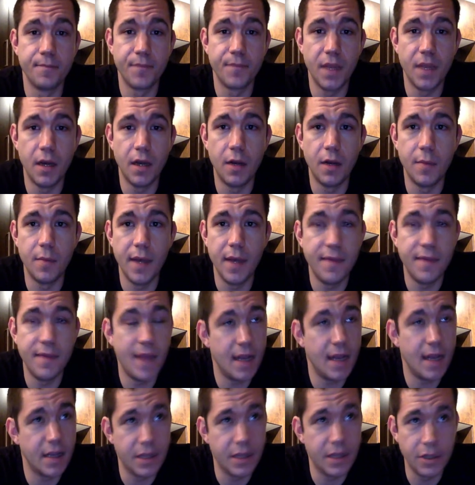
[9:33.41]
um, and
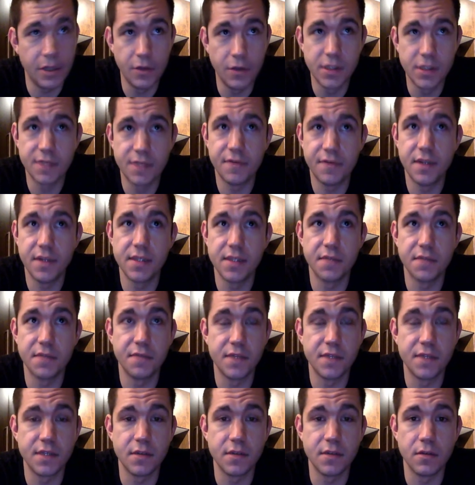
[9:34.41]
that includes if it is a
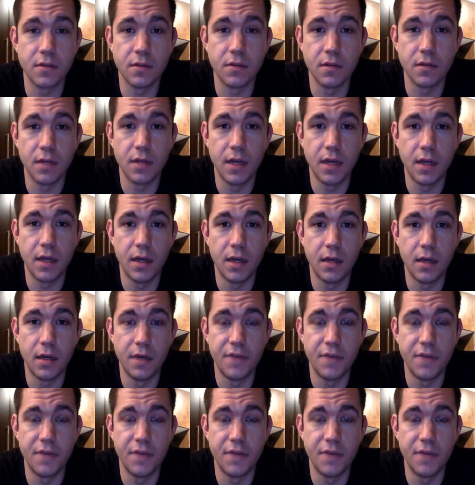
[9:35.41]
physical uh,